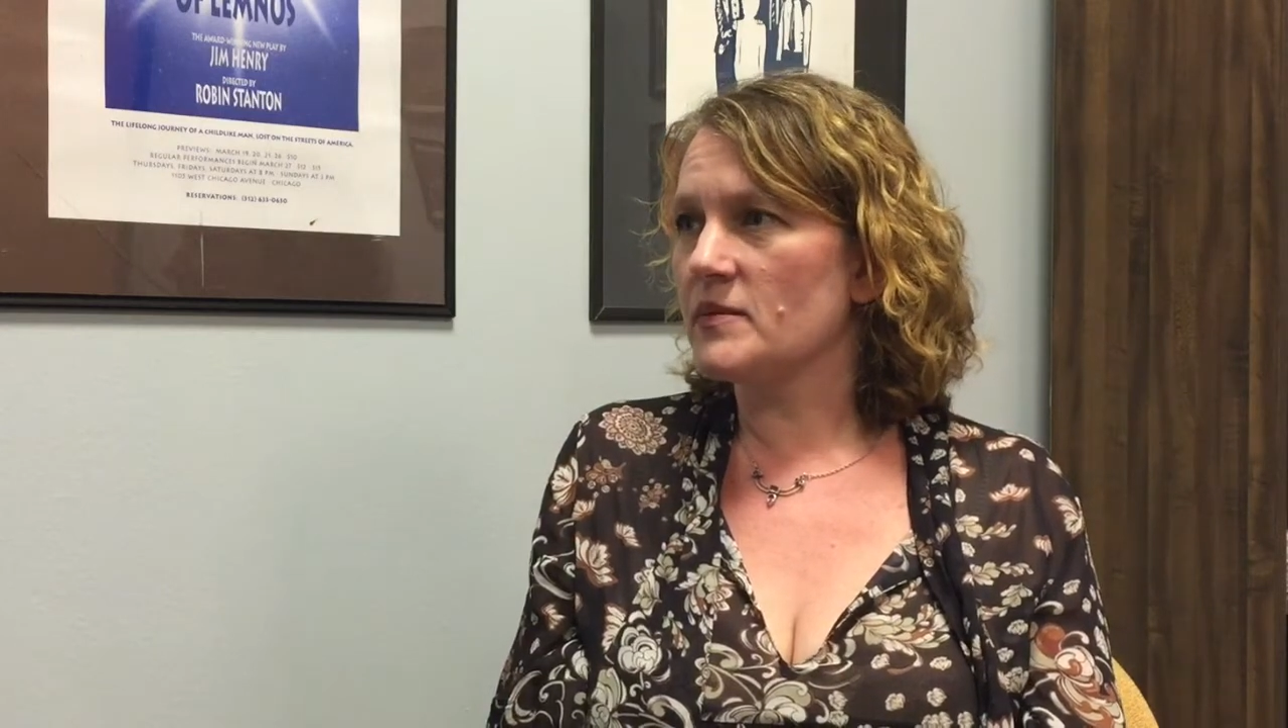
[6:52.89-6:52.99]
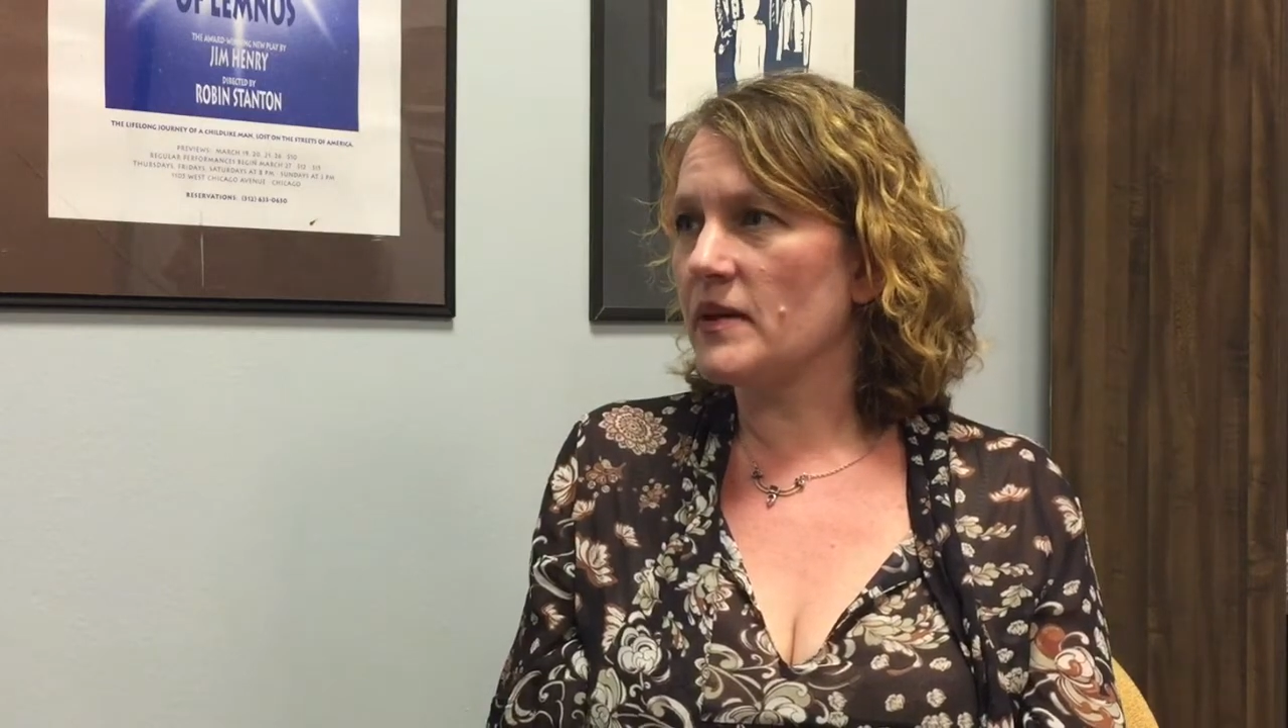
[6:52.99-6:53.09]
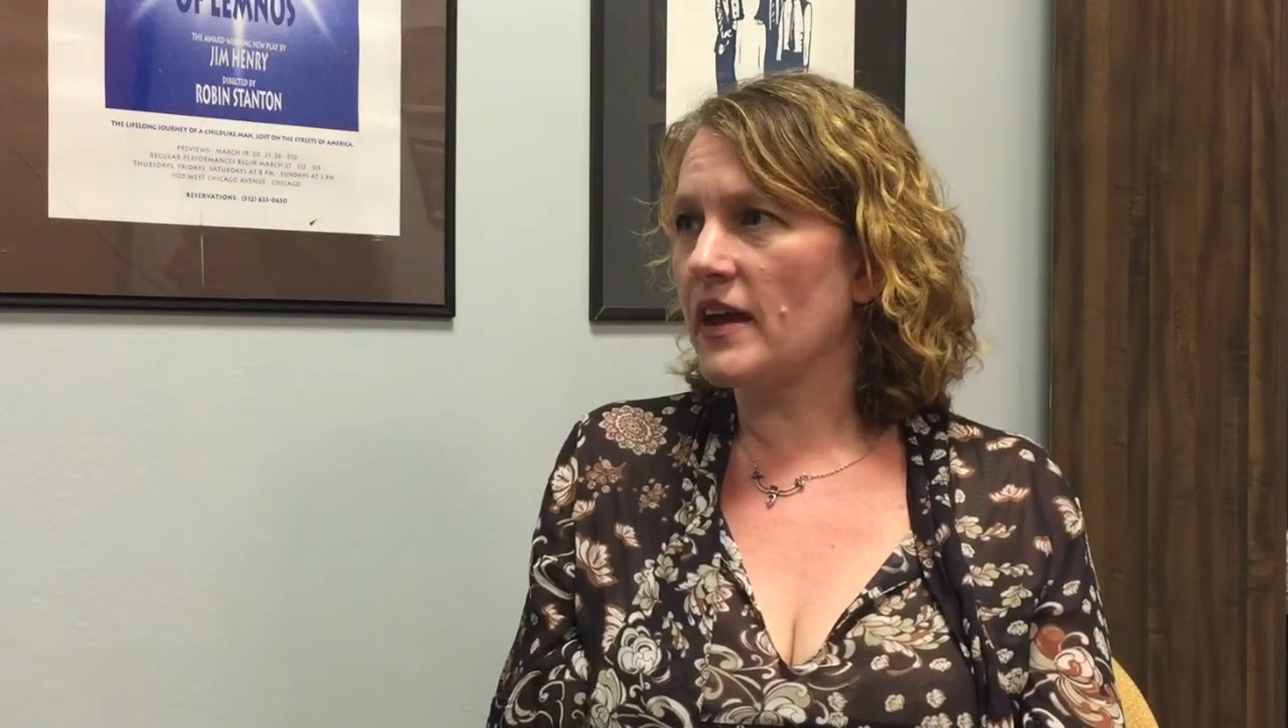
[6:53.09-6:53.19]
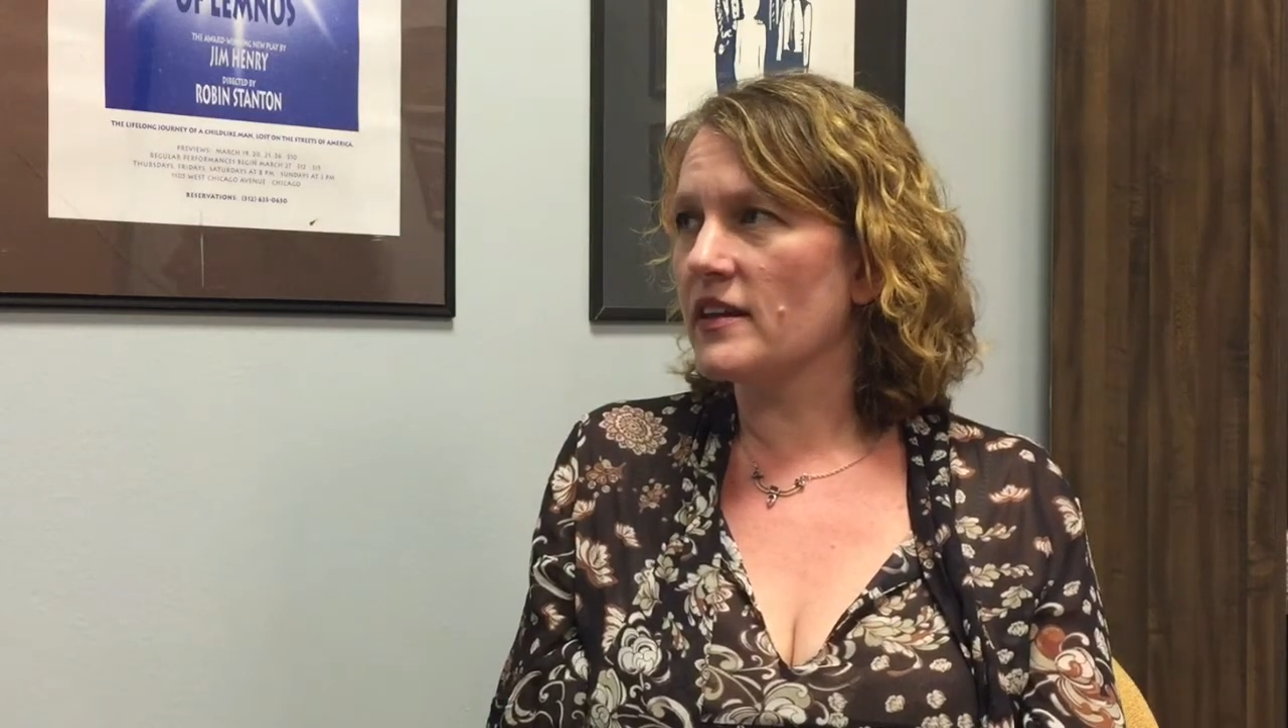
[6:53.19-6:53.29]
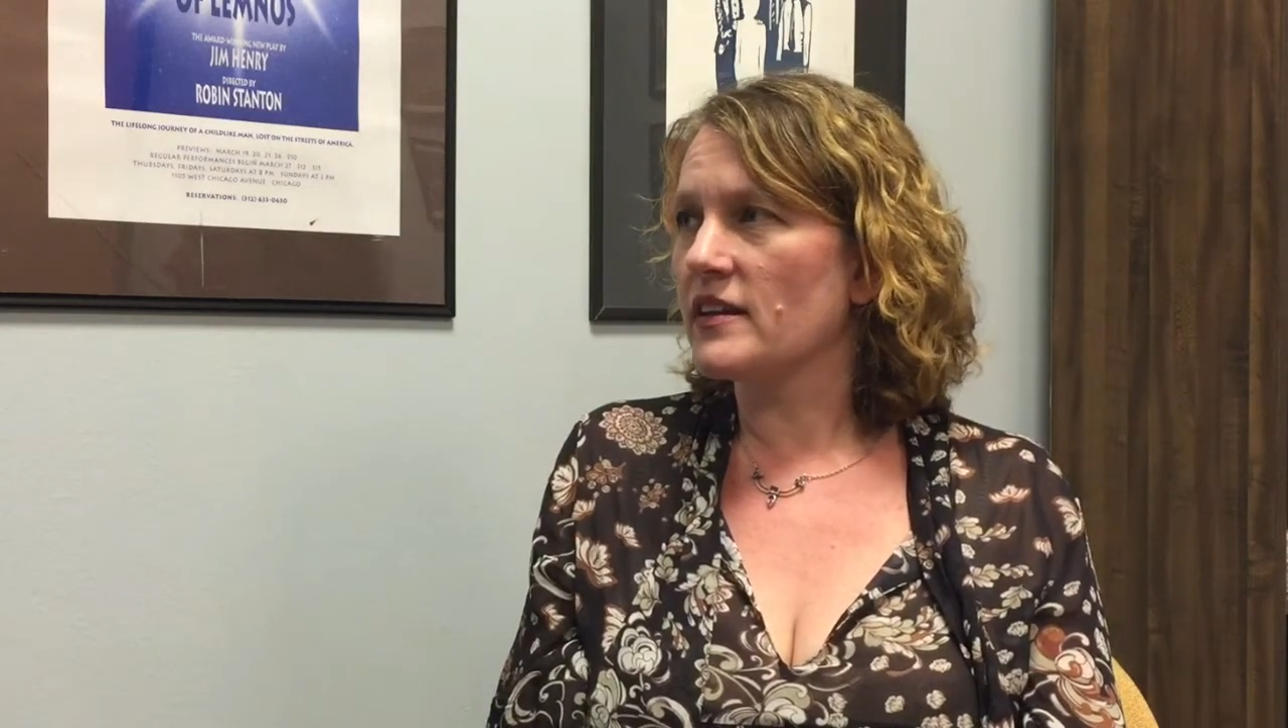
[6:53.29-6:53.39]

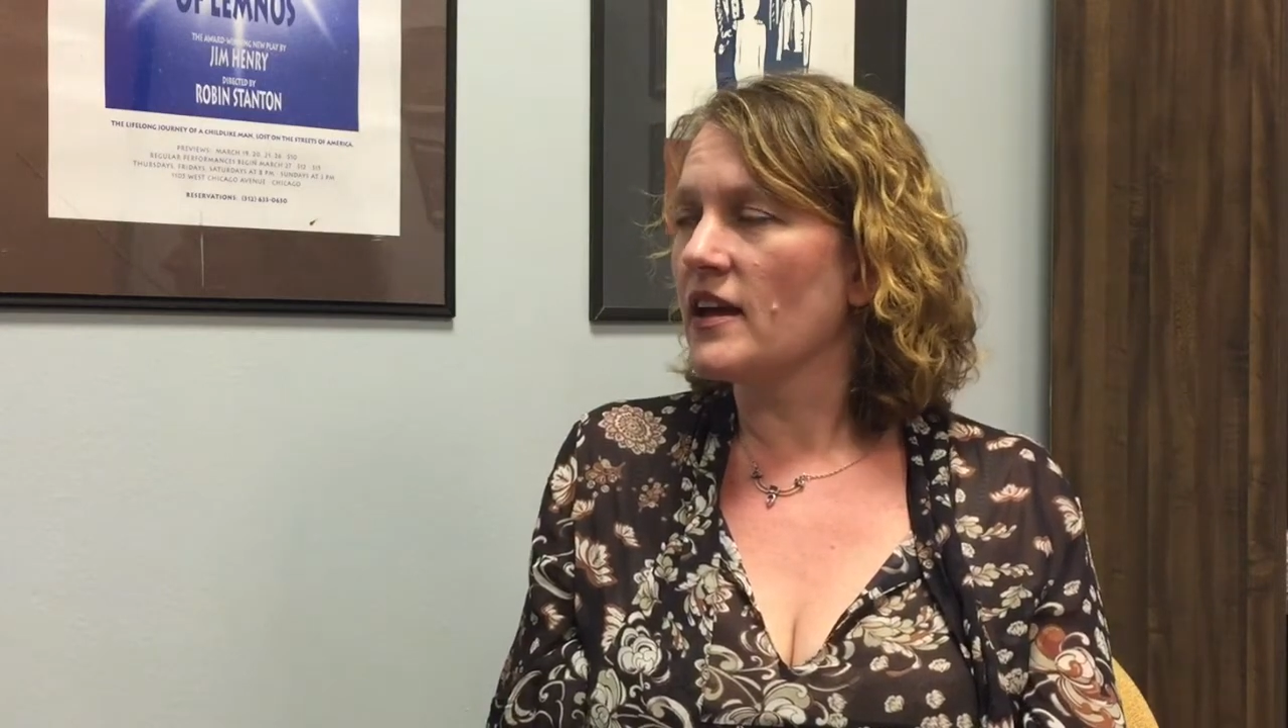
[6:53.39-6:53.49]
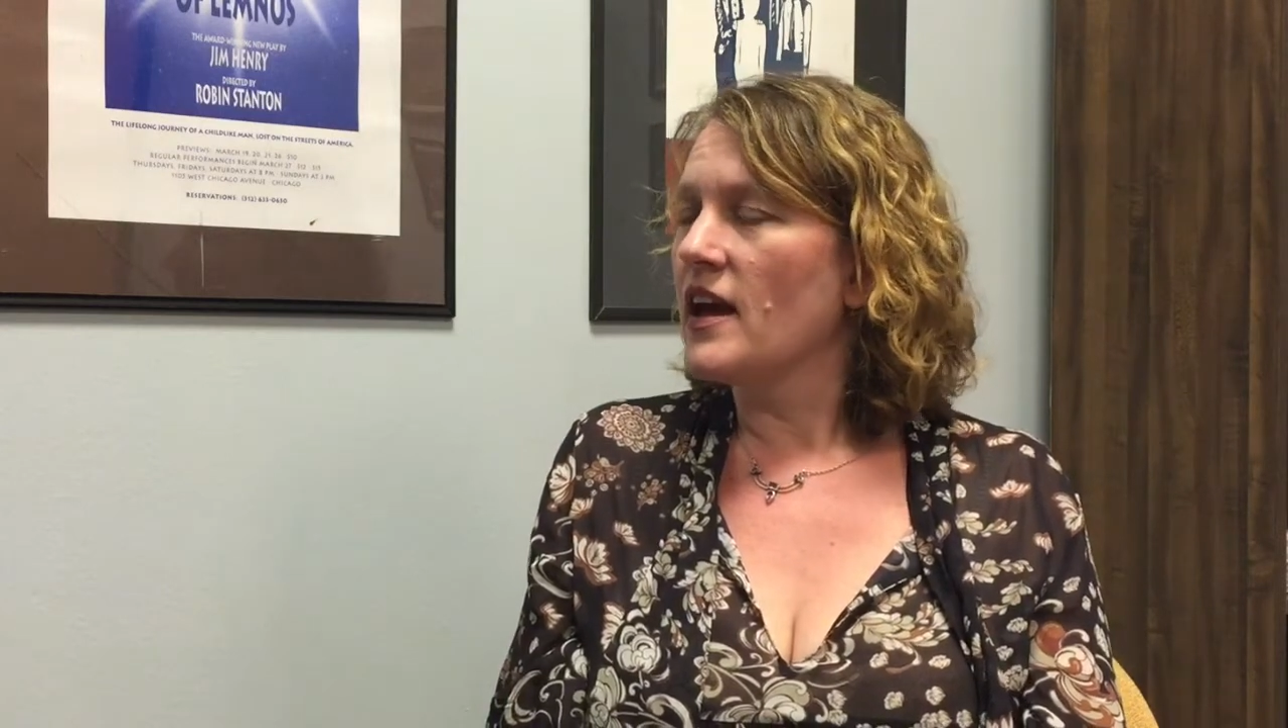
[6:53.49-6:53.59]
man.